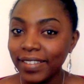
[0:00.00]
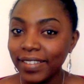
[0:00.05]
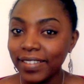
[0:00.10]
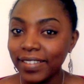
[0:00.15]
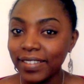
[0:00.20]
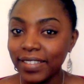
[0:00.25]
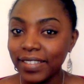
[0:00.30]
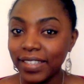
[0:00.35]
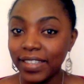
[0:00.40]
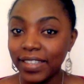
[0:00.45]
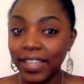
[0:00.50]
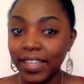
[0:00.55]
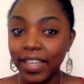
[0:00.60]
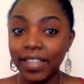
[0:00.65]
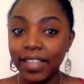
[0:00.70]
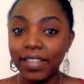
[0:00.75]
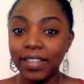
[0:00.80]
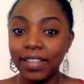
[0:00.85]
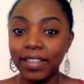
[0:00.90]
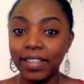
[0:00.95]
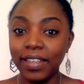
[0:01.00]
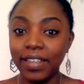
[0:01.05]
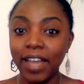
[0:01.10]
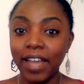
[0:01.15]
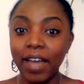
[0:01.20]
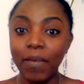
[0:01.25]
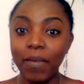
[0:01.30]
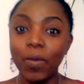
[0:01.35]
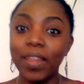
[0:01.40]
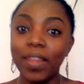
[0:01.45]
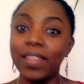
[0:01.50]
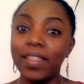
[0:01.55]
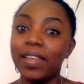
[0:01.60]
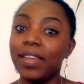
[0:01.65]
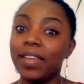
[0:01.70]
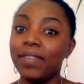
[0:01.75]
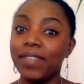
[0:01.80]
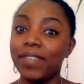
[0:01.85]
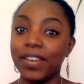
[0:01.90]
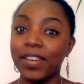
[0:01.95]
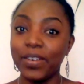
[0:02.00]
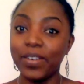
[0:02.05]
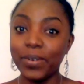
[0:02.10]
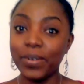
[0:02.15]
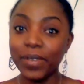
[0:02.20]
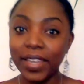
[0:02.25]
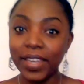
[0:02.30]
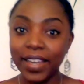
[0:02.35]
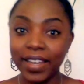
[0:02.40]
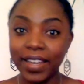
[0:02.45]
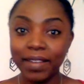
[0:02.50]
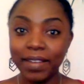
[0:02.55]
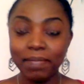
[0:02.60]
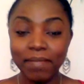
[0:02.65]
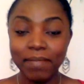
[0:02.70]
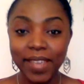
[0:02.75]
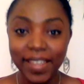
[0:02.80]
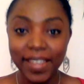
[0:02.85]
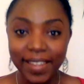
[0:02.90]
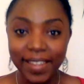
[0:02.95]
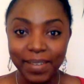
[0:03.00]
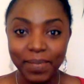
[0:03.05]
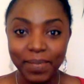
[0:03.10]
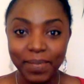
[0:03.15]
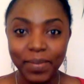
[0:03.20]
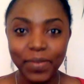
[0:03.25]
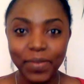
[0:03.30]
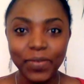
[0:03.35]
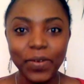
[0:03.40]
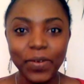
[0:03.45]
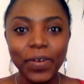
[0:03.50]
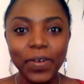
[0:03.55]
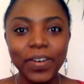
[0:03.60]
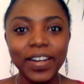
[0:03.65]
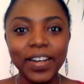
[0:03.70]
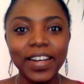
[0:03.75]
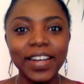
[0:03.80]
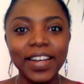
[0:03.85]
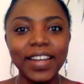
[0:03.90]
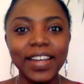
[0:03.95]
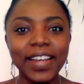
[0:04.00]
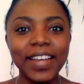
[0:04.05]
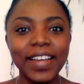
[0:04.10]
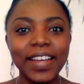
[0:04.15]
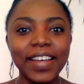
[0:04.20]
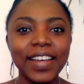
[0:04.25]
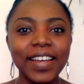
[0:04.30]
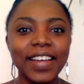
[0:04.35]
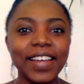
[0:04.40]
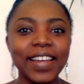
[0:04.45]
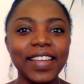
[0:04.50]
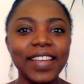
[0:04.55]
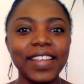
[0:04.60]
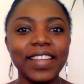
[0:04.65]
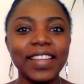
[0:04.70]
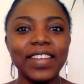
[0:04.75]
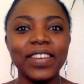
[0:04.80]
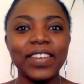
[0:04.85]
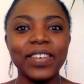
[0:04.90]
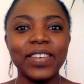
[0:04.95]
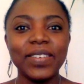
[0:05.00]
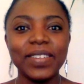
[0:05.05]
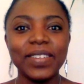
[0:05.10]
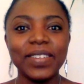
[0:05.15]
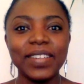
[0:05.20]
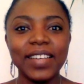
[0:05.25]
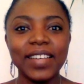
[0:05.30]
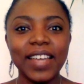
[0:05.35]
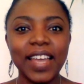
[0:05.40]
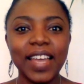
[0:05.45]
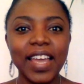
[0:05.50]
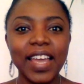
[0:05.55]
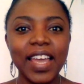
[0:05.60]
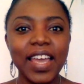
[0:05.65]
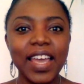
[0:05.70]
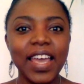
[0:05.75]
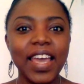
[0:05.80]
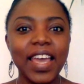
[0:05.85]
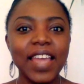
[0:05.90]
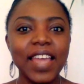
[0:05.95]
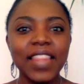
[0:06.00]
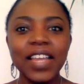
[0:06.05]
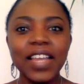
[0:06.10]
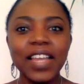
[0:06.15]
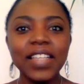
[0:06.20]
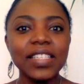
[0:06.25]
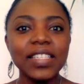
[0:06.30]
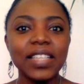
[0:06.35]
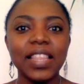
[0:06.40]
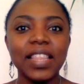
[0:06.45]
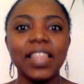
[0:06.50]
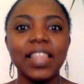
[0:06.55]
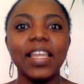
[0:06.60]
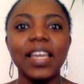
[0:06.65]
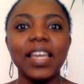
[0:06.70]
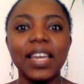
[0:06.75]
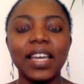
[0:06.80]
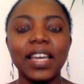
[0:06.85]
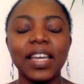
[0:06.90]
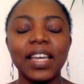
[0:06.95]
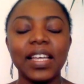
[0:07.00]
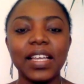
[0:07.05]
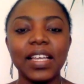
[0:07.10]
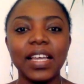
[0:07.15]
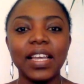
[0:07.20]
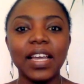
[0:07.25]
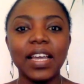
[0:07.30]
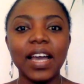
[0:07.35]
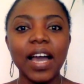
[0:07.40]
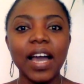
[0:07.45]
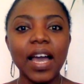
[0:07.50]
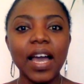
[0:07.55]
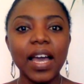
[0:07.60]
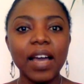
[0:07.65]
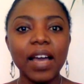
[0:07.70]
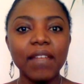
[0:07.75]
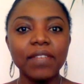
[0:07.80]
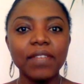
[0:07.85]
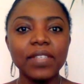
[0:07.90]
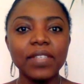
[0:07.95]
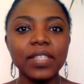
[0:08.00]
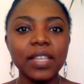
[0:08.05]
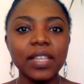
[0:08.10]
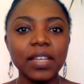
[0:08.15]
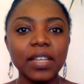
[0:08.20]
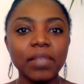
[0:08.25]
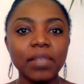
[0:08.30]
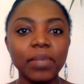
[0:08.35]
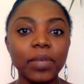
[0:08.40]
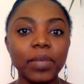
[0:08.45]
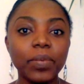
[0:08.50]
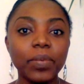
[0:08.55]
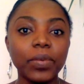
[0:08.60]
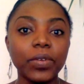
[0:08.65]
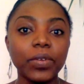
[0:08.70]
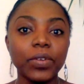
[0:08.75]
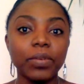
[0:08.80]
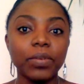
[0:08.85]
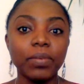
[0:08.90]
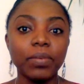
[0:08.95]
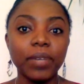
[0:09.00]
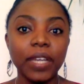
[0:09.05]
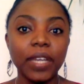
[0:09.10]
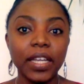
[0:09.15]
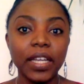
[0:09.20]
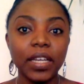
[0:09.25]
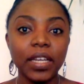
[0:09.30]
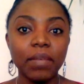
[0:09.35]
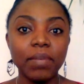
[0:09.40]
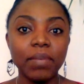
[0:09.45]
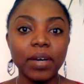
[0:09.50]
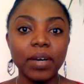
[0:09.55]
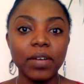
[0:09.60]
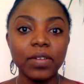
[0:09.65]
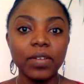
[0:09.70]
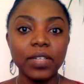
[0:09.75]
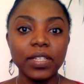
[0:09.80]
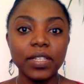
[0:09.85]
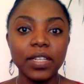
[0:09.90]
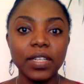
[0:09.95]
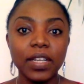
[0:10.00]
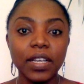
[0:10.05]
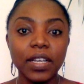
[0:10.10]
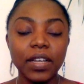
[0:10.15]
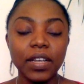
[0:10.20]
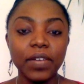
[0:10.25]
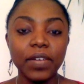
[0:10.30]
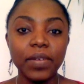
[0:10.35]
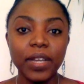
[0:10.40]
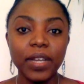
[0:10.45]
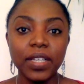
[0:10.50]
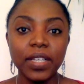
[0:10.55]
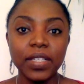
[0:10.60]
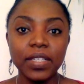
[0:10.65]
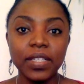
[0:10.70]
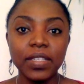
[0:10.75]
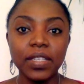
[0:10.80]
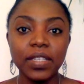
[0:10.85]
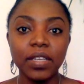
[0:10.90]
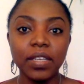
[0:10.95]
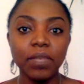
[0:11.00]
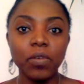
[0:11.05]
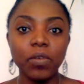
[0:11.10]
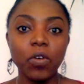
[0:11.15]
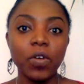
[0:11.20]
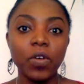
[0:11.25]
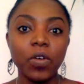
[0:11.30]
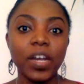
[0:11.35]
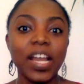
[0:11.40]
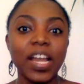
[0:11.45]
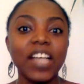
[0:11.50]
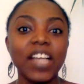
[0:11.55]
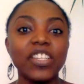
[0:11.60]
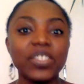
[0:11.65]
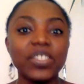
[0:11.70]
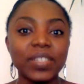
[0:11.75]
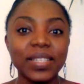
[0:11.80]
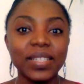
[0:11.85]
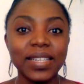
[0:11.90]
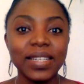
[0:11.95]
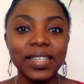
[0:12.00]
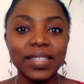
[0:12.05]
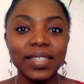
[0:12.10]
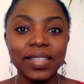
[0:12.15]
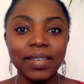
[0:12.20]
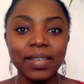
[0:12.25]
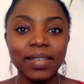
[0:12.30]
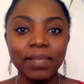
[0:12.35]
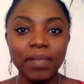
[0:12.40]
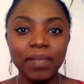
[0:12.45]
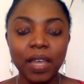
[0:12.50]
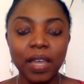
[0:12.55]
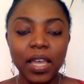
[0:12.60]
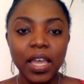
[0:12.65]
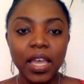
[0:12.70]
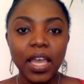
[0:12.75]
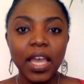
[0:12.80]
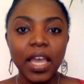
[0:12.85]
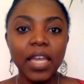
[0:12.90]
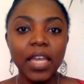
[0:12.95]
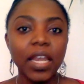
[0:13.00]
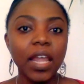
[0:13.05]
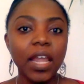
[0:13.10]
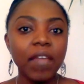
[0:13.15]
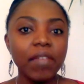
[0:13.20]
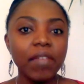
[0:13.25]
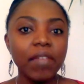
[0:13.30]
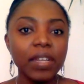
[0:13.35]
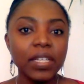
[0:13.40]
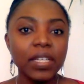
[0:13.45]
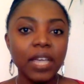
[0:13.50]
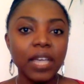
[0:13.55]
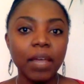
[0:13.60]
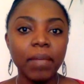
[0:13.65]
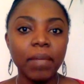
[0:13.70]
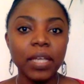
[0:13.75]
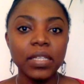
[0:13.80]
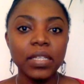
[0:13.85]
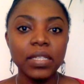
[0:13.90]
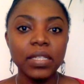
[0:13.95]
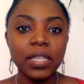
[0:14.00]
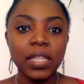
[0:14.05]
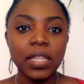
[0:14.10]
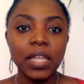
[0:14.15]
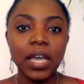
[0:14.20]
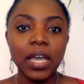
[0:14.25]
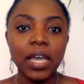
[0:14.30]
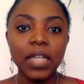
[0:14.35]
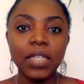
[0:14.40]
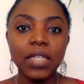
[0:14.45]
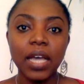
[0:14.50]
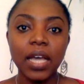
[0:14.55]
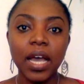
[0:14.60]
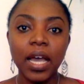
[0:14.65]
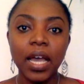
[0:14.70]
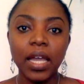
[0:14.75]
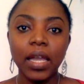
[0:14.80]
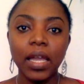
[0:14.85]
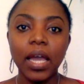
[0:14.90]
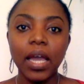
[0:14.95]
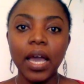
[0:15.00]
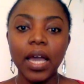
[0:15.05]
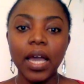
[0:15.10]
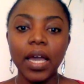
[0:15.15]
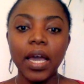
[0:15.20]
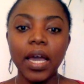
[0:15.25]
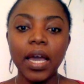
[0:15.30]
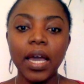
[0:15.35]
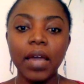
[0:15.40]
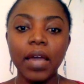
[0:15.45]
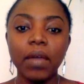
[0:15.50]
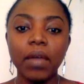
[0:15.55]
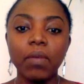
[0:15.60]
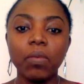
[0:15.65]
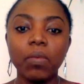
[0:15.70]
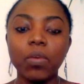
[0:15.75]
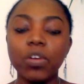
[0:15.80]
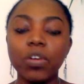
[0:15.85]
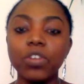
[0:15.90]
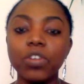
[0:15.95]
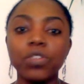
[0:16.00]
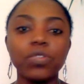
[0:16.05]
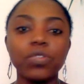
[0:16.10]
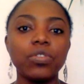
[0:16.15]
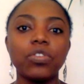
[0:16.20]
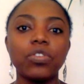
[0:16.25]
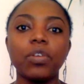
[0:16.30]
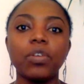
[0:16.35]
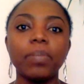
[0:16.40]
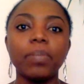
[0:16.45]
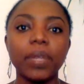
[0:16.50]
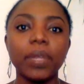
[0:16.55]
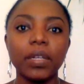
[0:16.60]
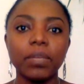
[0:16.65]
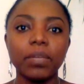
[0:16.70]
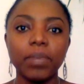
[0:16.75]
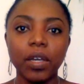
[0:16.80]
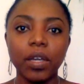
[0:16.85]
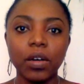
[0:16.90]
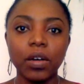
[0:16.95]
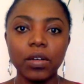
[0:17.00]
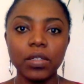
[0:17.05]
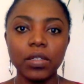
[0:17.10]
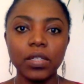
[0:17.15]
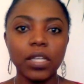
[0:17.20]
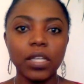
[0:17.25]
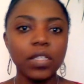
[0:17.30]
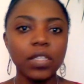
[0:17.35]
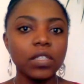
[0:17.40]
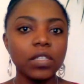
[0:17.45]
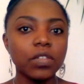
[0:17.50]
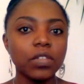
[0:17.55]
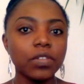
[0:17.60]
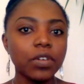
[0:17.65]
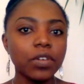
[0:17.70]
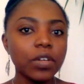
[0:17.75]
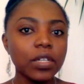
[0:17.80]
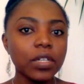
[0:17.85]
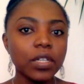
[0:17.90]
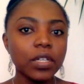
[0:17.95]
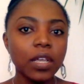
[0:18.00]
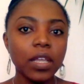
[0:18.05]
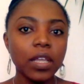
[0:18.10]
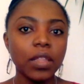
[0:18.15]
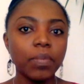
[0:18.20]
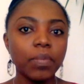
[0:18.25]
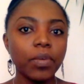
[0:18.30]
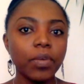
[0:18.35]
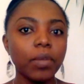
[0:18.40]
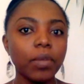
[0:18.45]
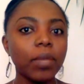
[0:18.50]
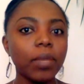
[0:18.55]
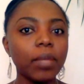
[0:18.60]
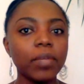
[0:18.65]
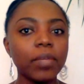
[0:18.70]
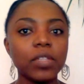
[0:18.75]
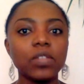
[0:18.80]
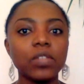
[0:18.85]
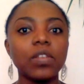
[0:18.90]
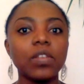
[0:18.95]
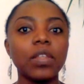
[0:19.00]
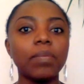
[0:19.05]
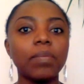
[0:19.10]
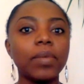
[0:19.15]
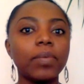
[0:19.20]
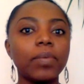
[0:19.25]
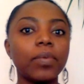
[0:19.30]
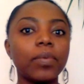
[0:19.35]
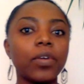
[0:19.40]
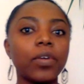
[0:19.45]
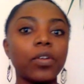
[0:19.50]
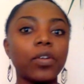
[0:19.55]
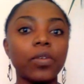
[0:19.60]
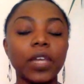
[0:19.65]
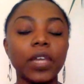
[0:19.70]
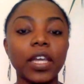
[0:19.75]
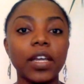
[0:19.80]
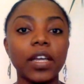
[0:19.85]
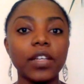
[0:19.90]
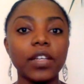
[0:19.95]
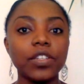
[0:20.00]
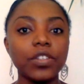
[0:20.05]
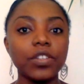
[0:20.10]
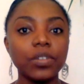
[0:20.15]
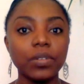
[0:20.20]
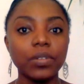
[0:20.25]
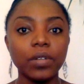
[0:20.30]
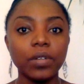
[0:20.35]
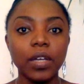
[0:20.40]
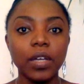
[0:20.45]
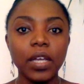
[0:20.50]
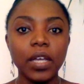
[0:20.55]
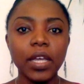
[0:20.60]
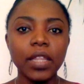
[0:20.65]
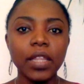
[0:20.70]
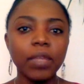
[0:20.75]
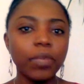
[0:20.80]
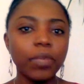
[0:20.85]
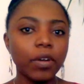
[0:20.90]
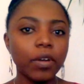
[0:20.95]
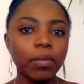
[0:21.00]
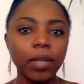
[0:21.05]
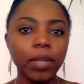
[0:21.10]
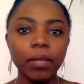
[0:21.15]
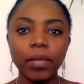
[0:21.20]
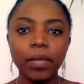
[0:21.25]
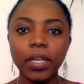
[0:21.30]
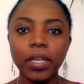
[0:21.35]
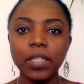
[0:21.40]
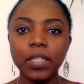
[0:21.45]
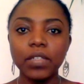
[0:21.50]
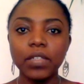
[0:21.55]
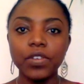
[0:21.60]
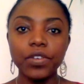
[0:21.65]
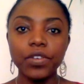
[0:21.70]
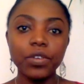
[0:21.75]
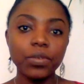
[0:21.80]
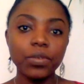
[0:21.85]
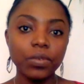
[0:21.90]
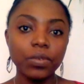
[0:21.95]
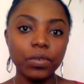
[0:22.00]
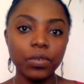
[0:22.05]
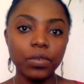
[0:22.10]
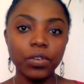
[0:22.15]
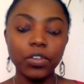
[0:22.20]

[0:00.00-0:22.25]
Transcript: Were they even looking at me before? And that's the thing. I have seen people complain about racism or nationalism, and every time I see that, I want to stop it, because the problem is not that people are looking at you. The problem is you.